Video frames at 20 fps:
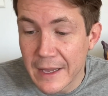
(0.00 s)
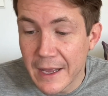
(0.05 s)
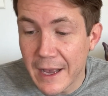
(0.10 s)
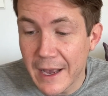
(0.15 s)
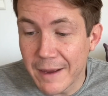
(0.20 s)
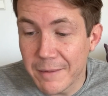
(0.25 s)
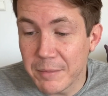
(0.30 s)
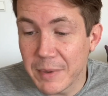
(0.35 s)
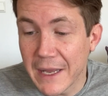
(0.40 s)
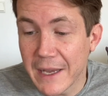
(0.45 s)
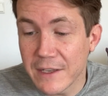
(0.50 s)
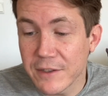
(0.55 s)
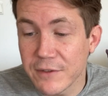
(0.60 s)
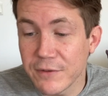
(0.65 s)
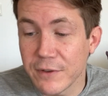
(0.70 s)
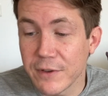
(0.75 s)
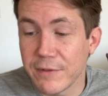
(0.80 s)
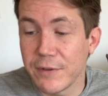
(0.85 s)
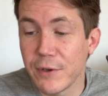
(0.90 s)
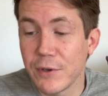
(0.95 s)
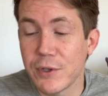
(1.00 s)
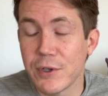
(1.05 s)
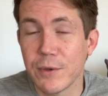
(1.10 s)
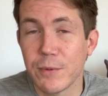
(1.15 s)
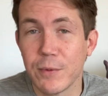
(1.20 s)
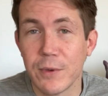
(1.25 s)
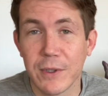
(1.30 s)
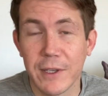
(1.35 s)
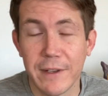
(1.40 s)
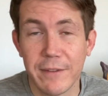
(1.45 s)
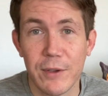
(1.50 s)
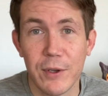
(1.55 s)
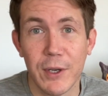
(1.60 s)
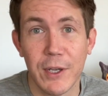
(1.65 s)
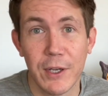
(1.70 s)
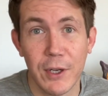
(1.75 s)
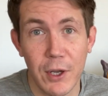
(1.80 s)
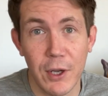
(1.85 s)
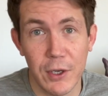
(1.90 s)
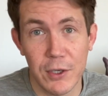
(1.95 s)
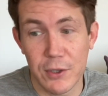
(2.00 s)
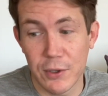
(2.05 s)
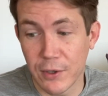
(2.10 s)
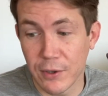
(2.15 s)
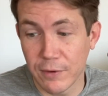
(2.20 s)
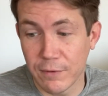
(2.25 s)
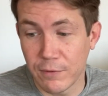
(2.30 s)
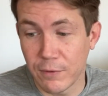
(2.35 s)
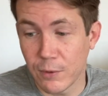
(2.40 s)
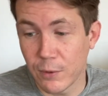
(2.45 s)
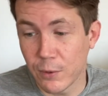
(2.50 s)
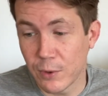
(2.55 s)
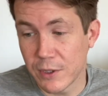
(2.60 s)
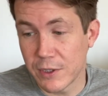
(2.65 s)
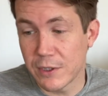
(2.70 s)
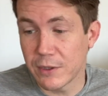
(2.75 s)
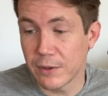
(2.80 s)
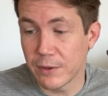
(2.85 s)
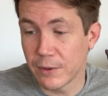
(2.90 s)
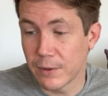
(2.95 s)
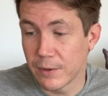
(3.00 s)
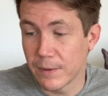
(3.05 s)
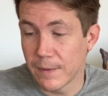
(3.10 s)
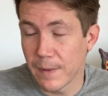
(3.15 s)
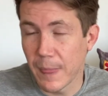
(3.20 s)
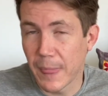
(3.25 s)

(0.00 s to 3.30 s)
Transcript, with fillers: And plans for the future will give you a lot to look forward to.